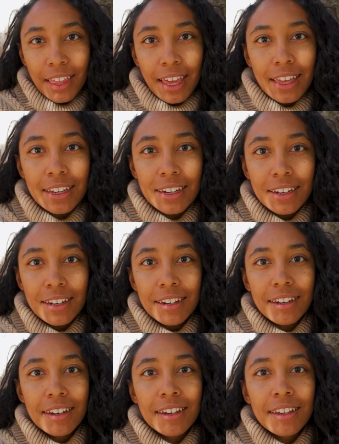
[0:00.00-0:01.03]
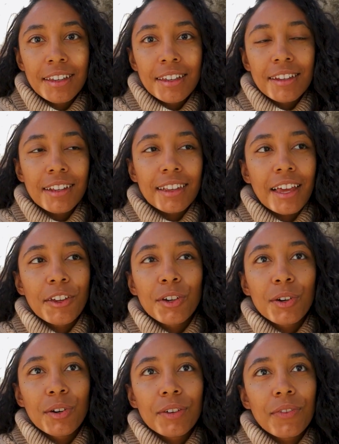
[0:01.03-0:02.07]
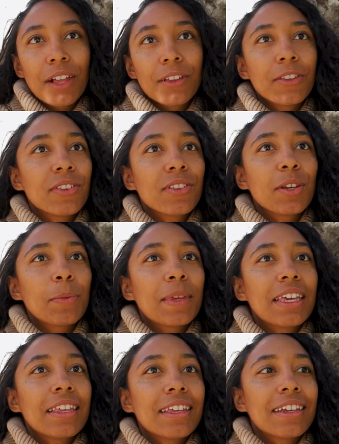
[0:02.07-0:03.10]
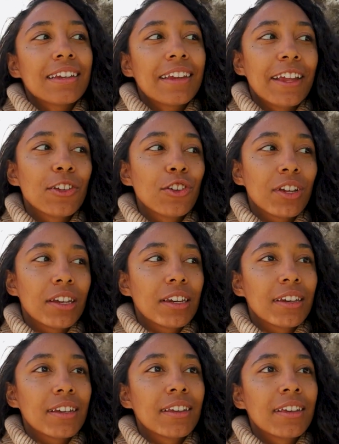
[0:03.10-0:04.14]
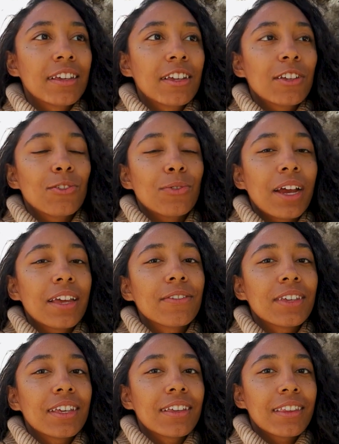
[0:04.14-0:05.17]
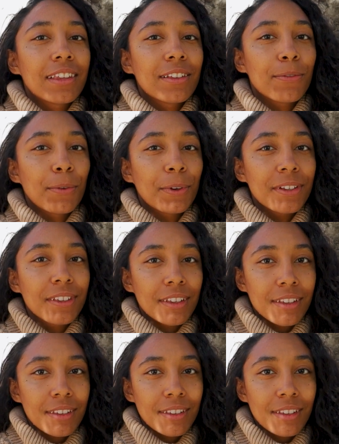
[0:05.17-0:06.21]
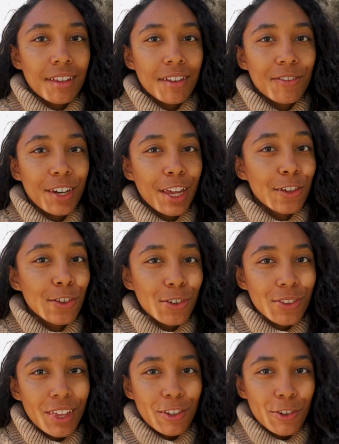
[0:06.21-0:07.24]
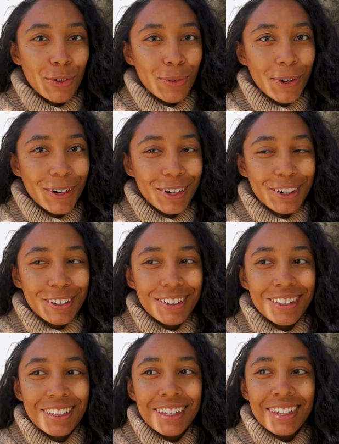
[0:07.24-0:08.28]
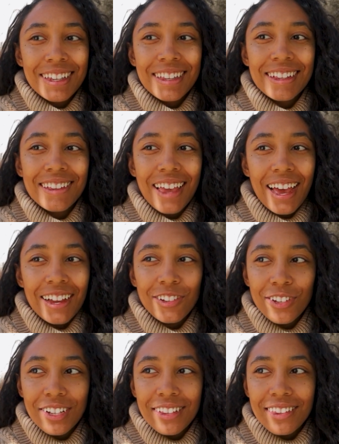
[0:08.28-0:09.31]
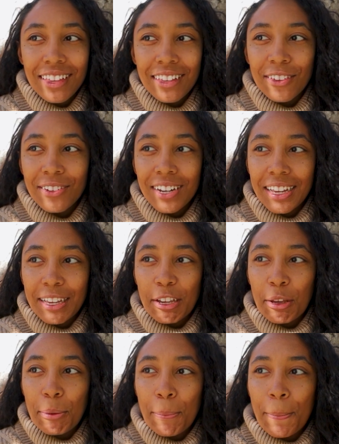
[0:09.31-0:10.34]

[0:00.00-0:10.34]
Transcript: that, to allow your core values to be the intention driving these forces of nature that you are, these actions that you take.